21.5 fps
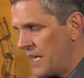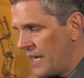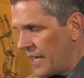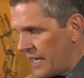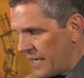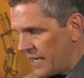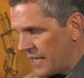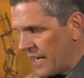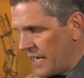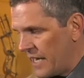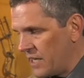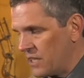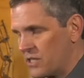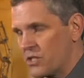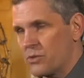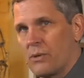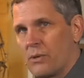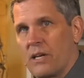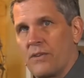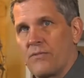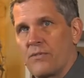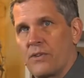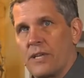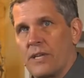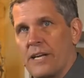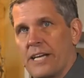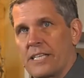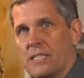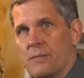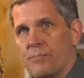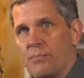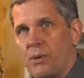and again, it's ready for the
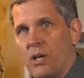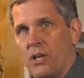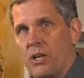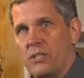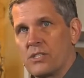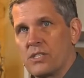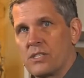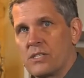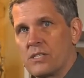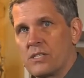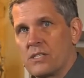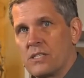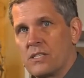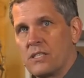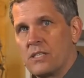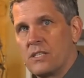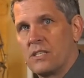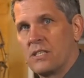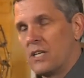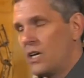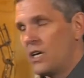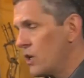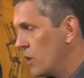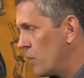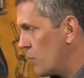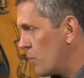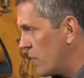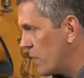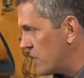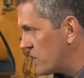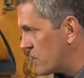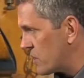next pulse.
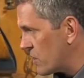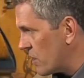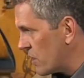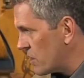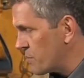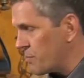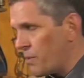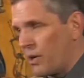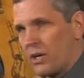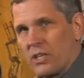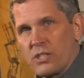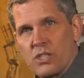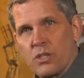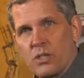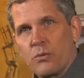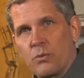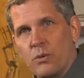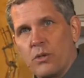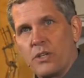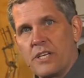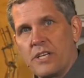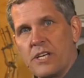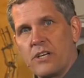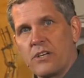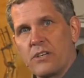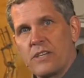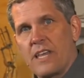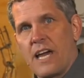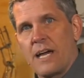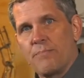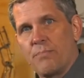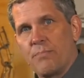When it starts pulsing, we'll
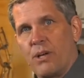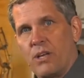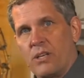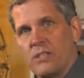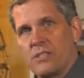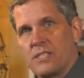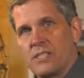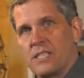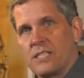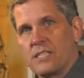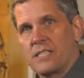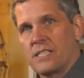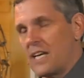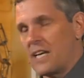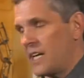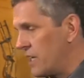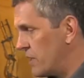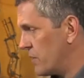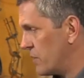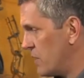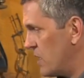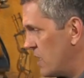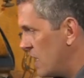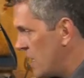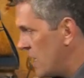hear that pulsing sound,